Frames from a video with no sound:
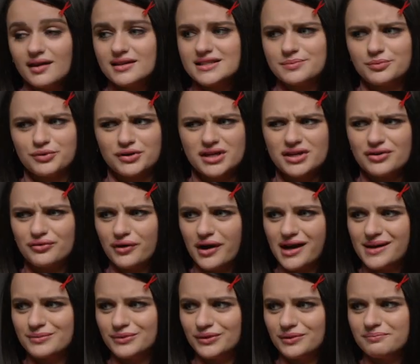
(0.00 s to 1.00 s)
It's pretty
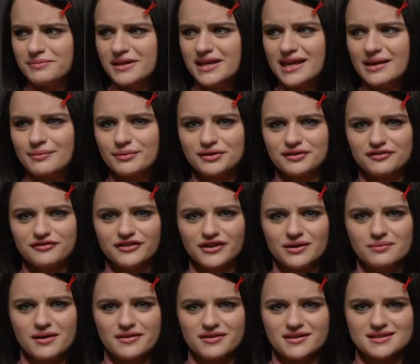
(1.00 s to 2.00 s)
incredible being able to
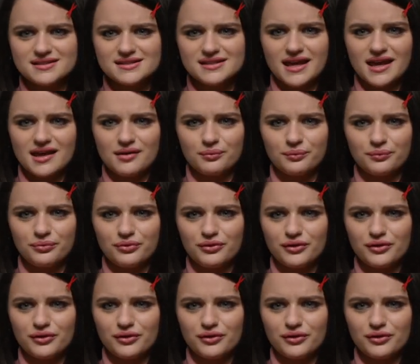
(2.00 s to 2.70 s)
film on this set.